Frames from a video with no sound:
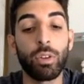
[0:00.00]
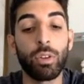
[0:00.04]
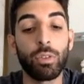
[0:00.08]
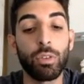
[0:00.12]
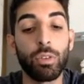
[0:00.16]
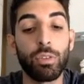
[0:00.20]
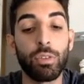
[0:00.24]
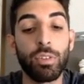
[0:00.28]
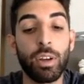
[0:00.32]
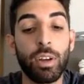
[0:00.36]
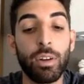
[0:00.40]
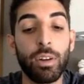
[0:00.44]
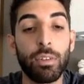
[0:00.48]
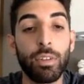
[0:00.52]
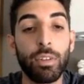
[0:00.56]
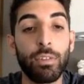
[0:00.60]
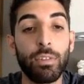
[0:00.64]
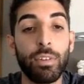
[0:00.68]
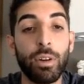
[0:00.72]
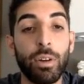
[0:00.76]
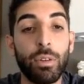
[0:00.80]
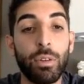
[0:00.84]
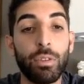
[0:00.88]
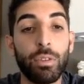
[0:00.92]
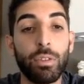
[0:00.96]
So if
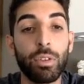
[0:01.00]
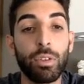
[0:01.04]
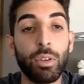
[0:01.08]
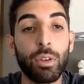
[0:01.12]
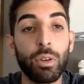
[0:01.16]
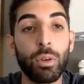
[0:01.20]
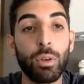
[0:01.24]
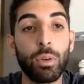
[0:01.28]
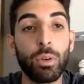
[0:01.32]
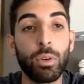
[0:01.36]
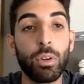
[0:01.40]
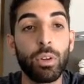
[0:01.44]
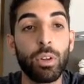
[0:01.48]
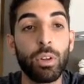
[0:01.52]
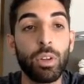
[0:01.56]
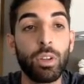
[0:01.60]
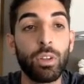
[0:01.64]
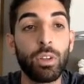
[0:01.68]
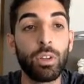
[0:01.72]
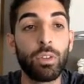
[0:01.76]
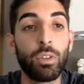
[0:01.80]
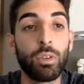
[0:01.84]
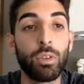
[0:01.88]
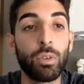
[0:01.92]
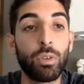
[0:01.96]
I was to go
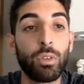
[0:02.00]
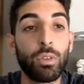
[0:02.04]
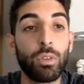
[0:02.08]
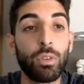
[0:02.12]
to